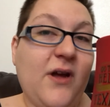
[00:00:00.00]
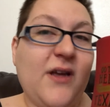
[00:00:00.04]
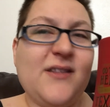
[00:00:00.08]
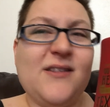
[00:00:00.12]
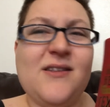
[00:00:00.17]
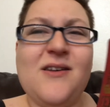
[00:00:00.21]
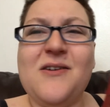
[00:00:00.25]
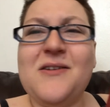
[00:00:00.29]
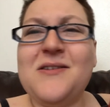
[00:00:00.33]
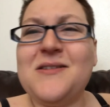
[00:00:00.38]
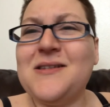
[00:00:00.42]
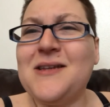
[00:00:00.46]
As
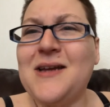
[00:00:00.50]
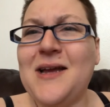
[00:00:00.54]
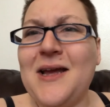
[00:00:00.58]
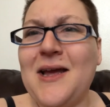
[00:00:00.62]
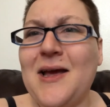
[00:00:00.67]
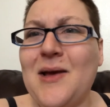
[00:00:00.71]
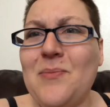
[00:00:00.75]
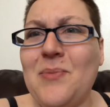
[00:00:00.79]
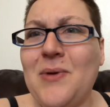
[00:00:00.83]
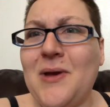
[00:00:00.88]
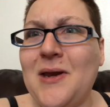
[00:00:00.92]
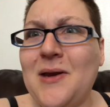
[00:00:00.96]
long as it ain't
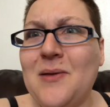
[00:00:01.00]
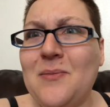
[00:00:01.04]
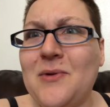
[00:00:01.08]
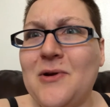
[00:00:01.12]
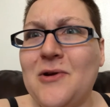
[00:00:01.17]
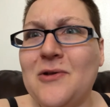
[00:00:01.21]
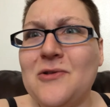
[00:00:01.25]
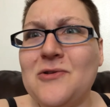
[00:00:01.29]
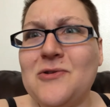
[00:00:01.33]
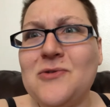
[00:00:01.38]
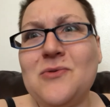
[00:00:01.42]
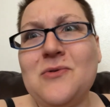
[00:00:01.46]
got peanut
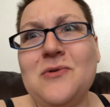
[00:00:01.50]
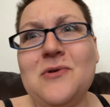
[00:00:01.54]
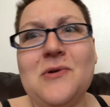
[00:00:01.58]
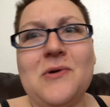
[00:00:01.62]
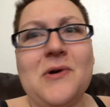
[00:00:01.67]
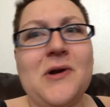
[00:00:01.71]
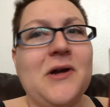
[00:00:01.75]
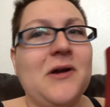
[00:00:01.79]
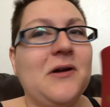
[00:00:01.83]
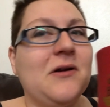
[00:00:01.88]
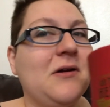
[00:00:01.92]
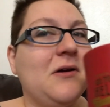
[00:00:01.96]
butter, the school
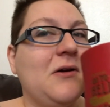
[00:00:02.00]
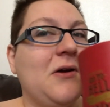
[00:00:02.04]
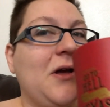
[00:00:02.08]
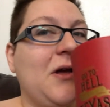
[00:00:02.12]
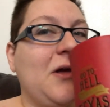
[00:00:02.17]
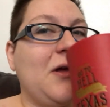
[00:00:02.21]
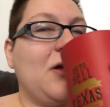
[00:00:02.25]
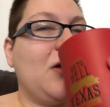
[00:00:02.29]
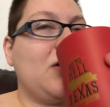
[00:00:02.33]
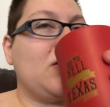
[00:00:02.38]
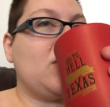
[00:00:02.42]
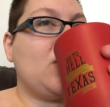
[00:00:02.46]
don't care.
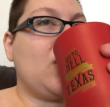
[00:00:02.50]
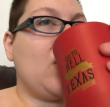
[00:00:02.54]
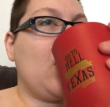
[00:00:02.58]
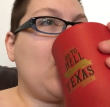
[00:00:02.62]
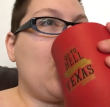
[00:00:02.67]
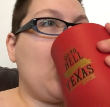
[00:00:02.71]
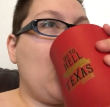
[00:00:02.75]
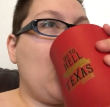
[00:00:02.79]
Okay.